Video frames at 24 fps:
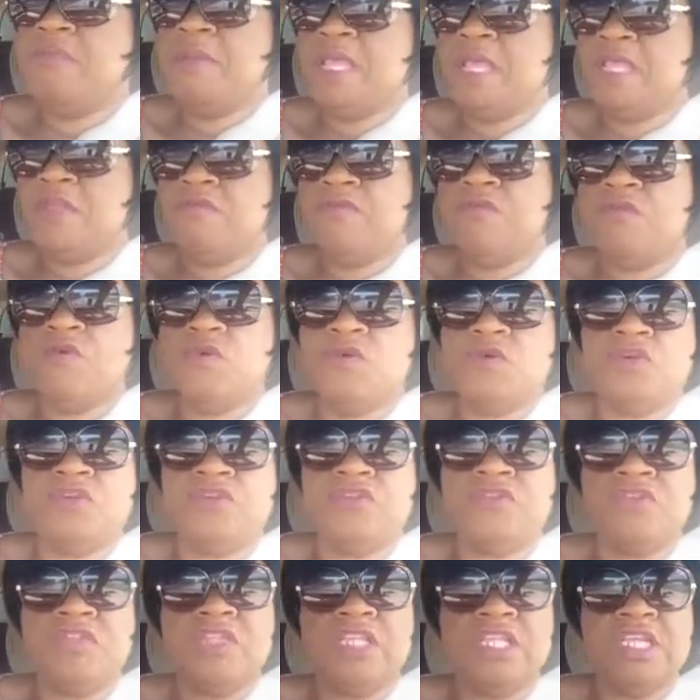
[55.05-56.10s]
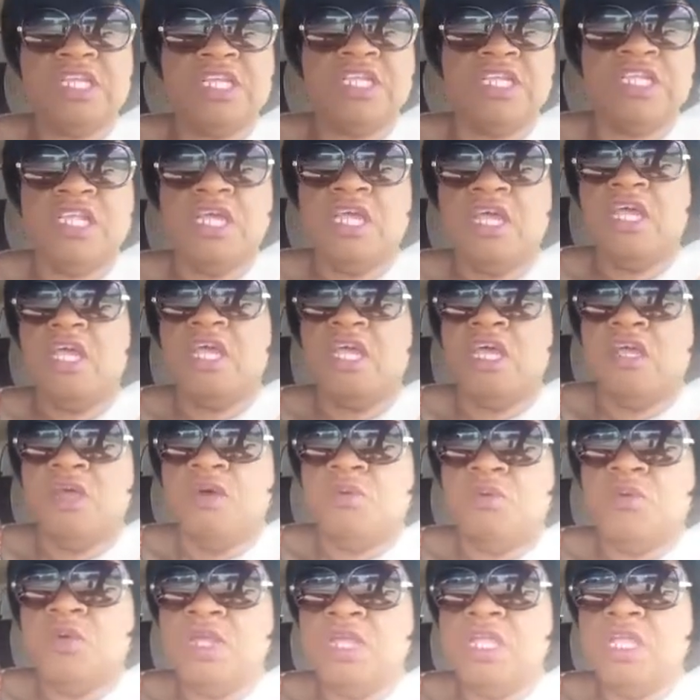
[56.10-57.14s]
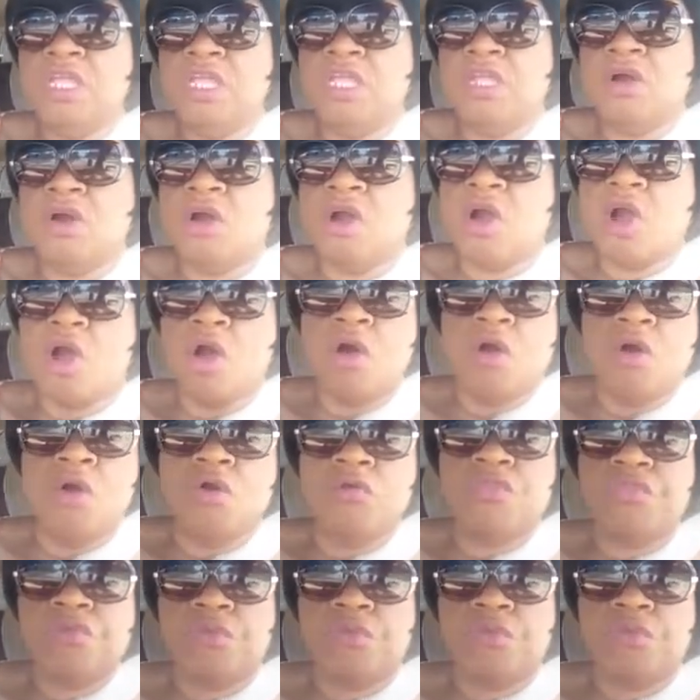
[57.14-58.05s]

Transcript: making for us, and then we are all